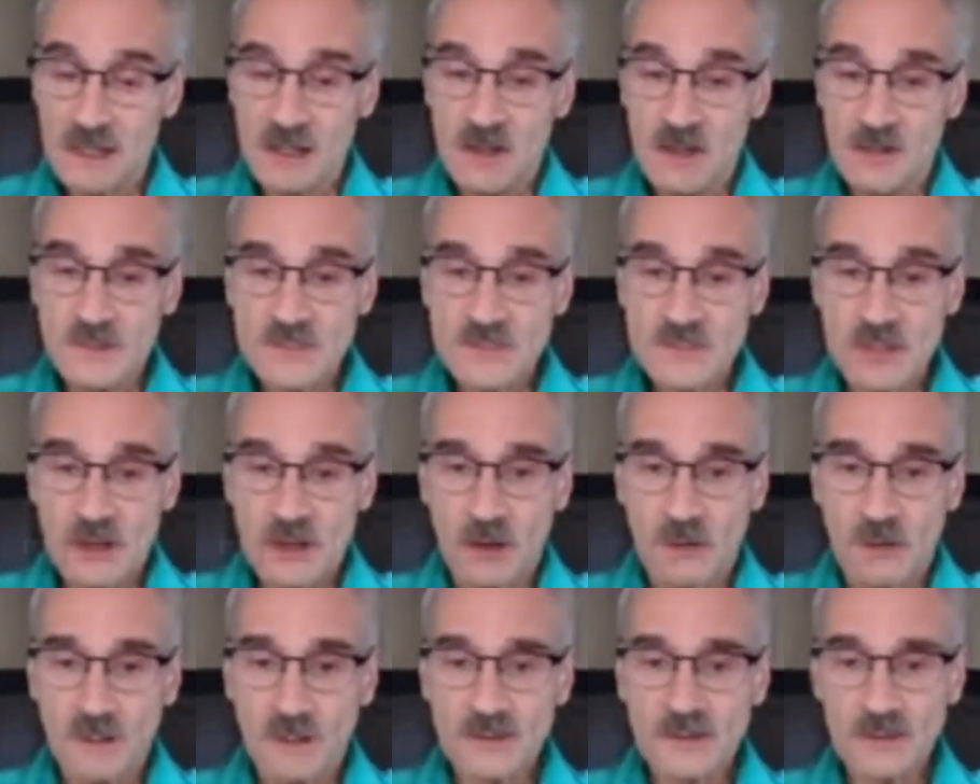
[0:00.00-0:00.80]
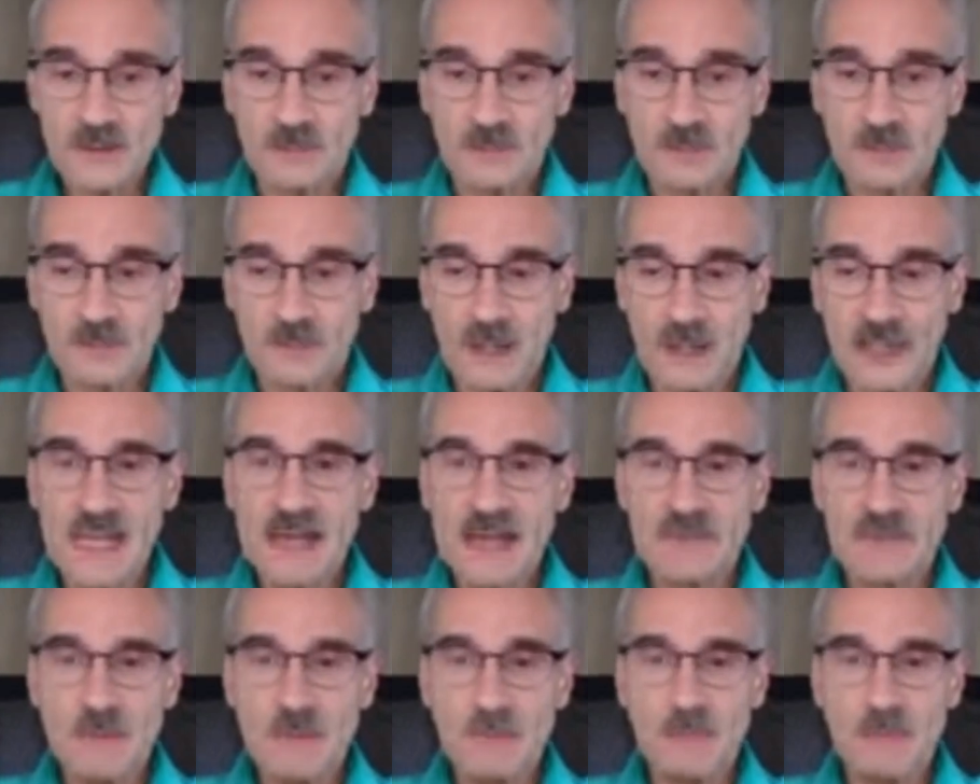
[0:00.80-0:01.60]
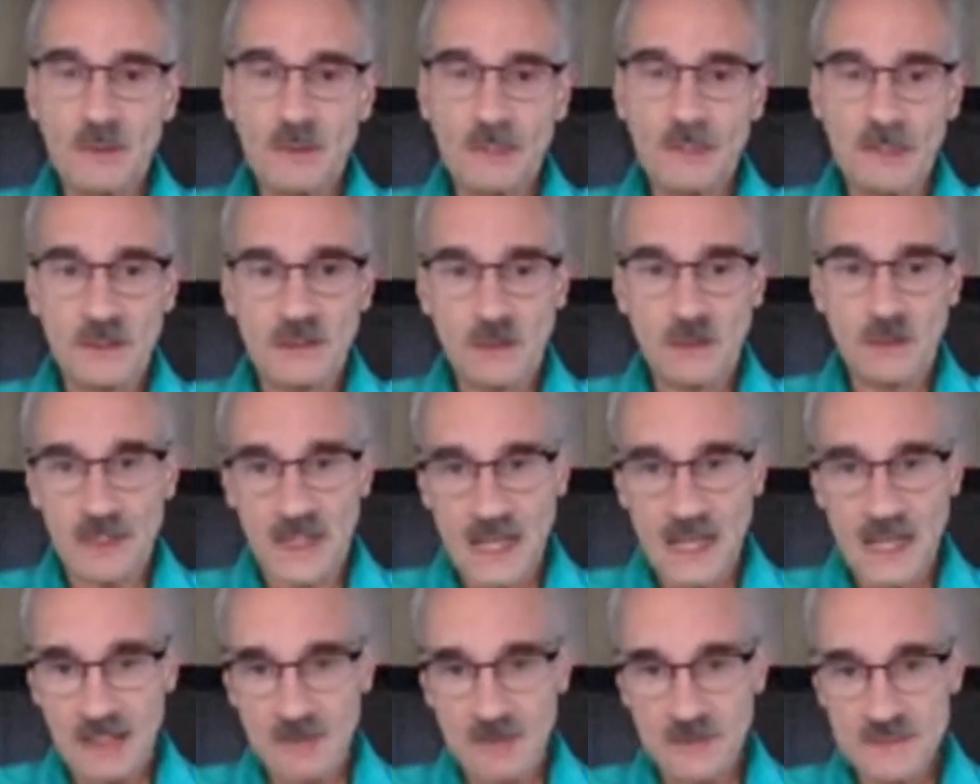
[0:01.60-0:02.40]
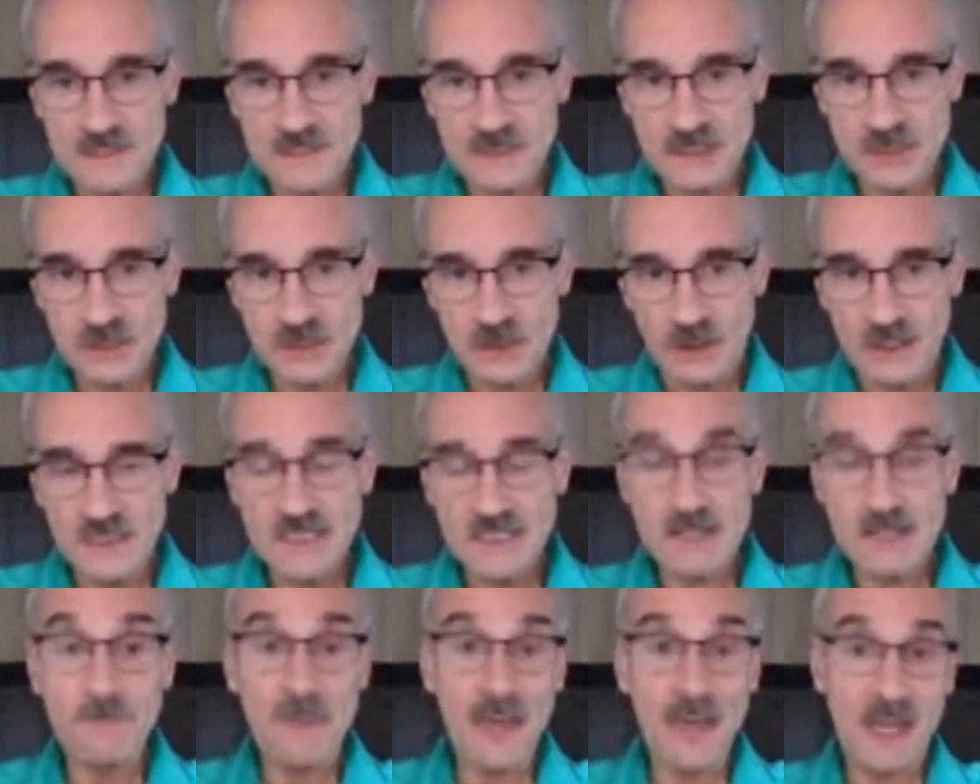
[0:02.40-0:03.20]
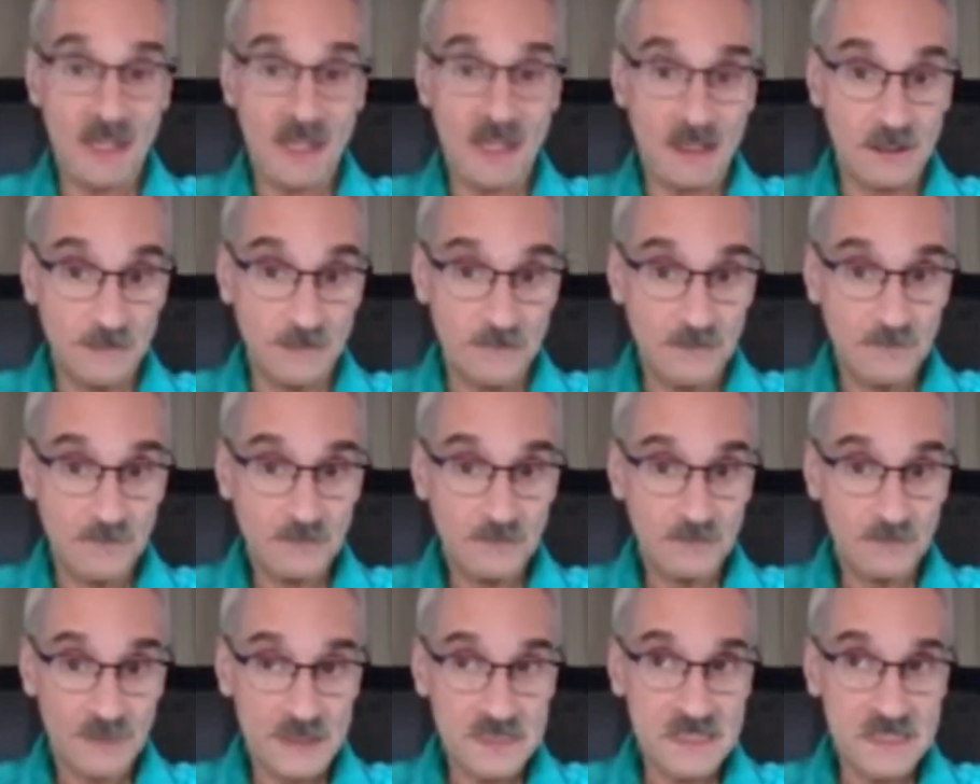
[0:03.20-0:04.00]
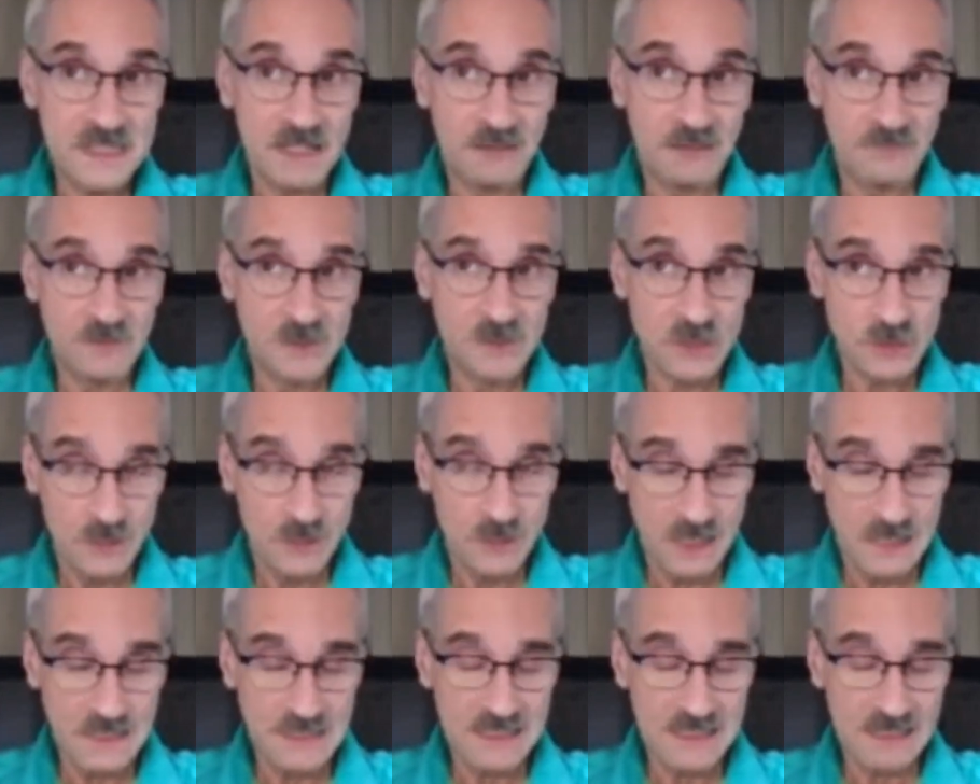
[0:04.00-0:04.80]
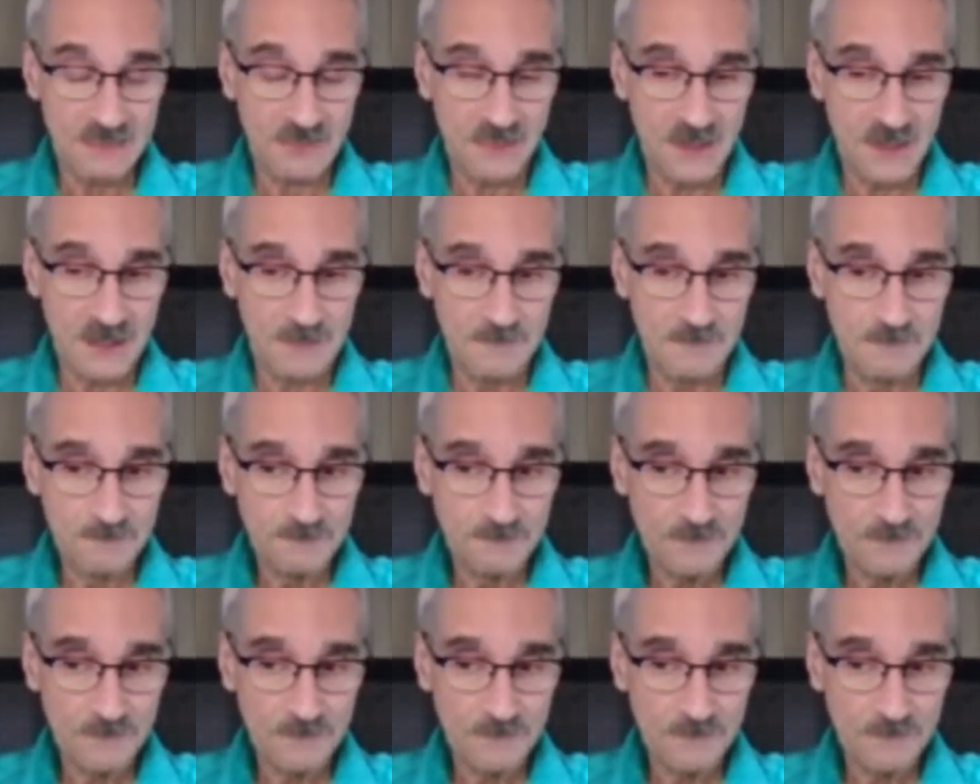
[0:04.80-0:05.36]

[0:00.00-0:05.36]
So I told him to buy every book he could on candlestick charts. I paid him myself to translate them.